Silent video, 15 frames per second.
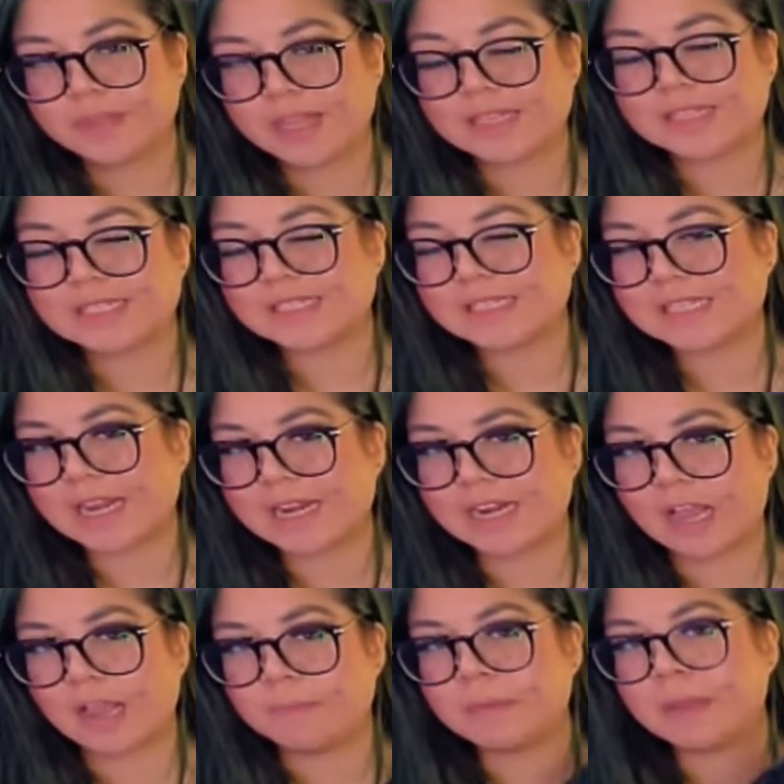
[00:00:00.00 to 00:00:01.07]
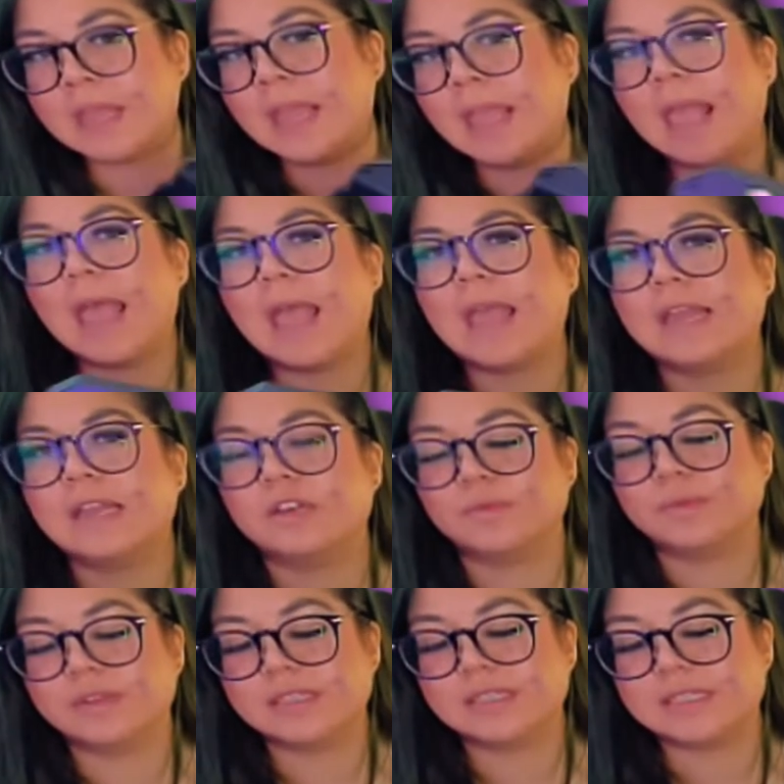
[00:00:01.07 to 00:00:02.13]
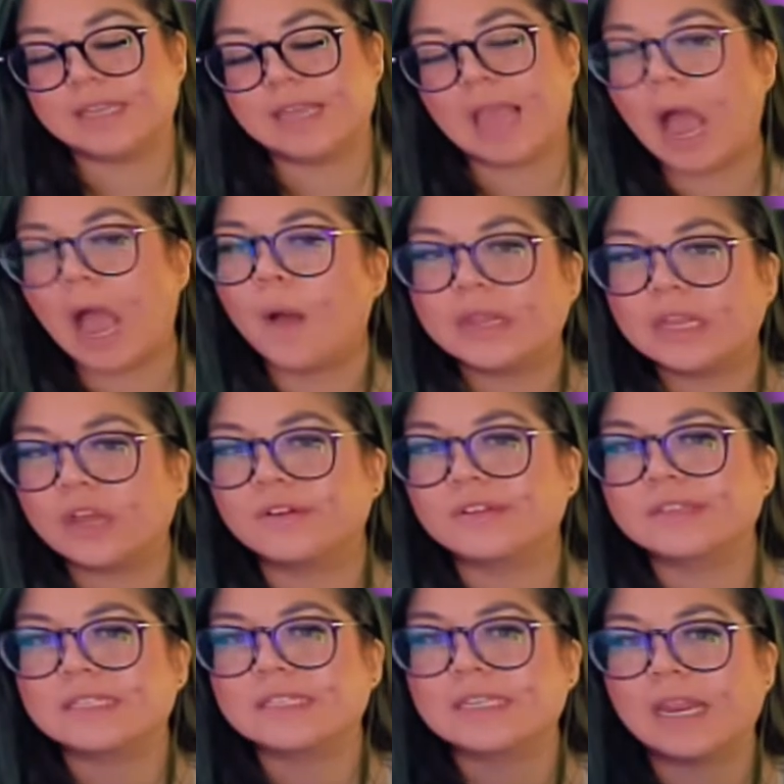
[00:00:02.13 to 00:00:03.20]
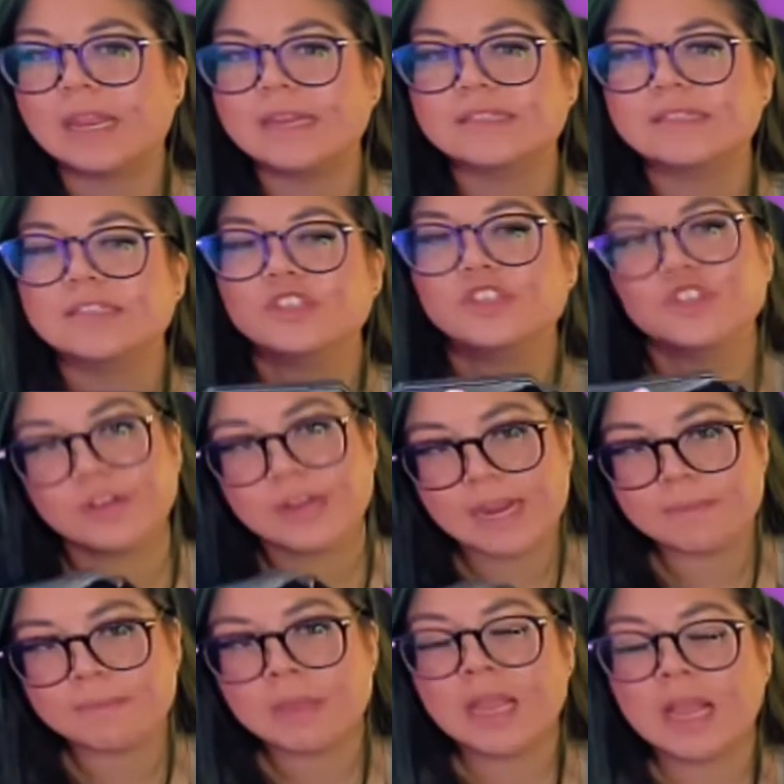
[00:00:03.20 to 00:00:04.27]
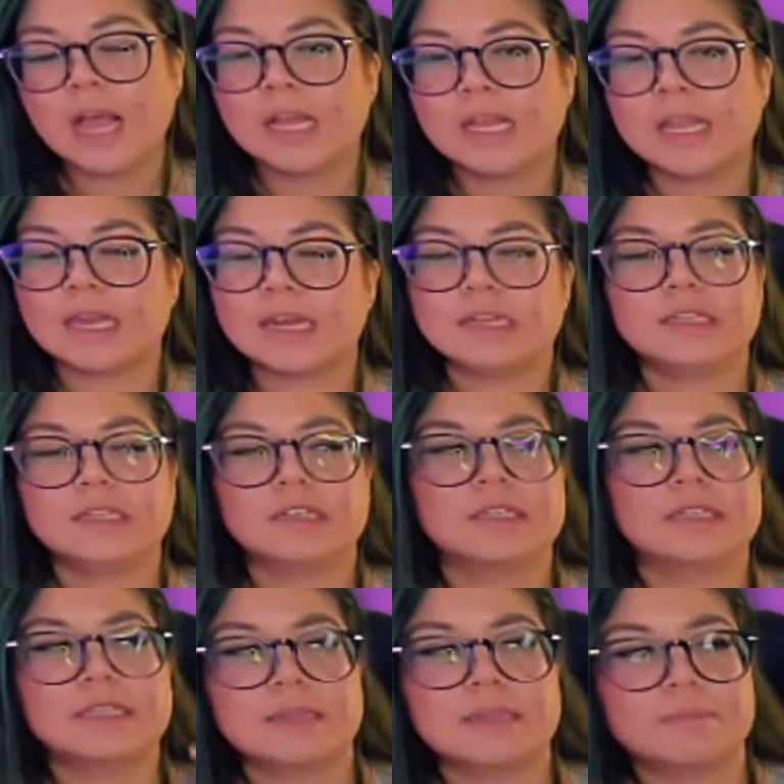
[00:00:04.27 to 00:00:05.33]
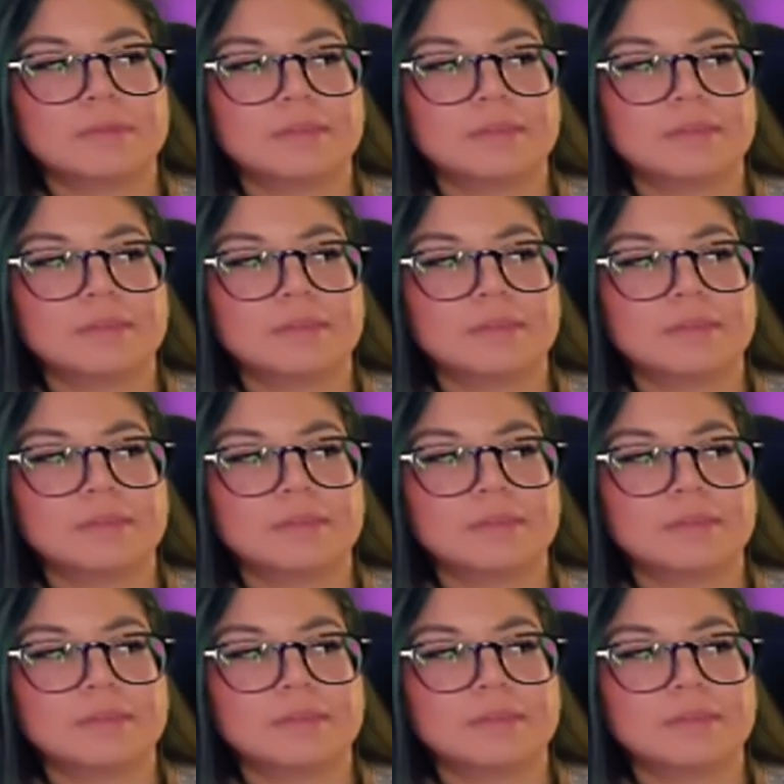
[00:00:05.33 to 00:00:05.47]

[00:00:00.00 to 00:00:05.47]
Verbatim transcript: set it up, and we'll see how it goes in tonight's stream. I'll add a little clip